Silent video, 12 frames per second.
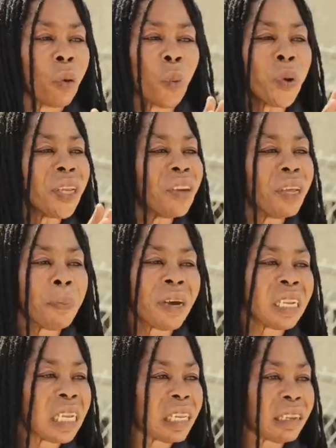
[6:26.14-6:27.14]
We not
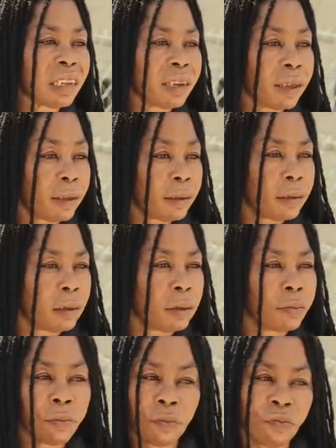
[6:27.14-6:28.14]
dependent thing there.
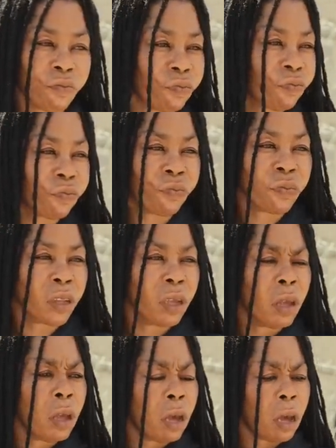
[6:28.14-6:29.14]
Mm-mm.
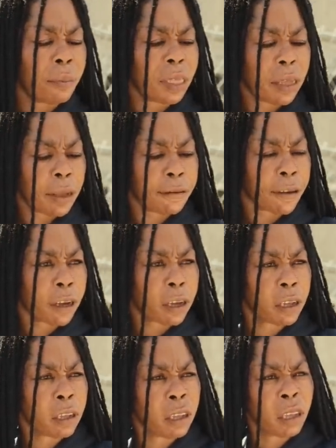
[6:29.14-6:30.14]
A matter of fact,
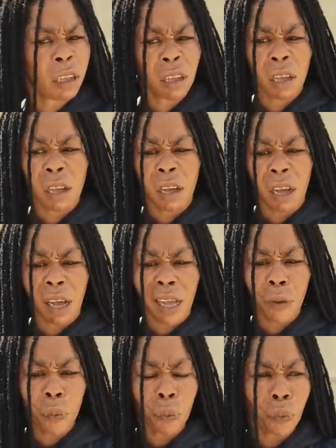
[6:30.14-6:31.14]

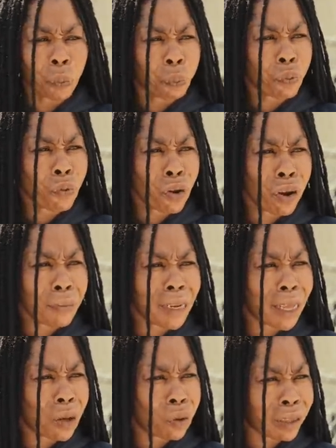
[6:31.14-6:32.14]
programming
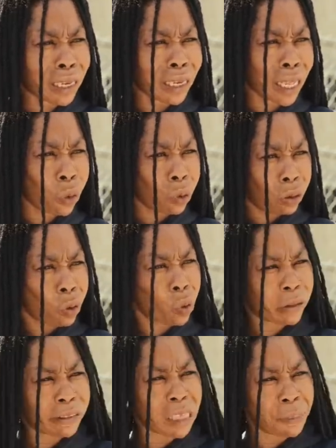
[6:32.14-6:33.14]
in a hotel like
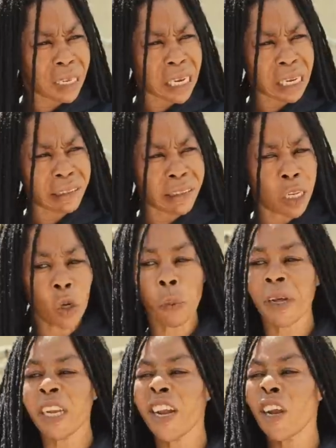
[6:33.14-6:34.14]
housekeeping and then see they go
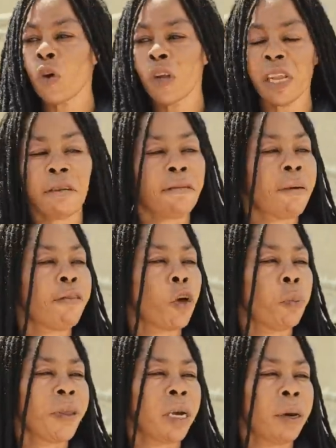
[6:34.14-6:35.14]
pan area going to a farm to
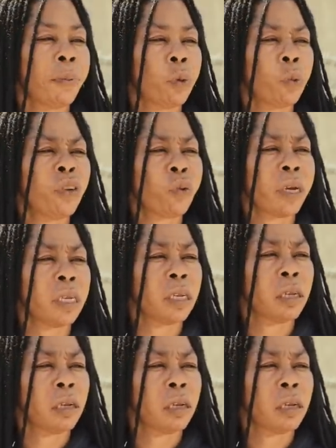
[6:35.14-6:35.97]
go pick apple. Which one?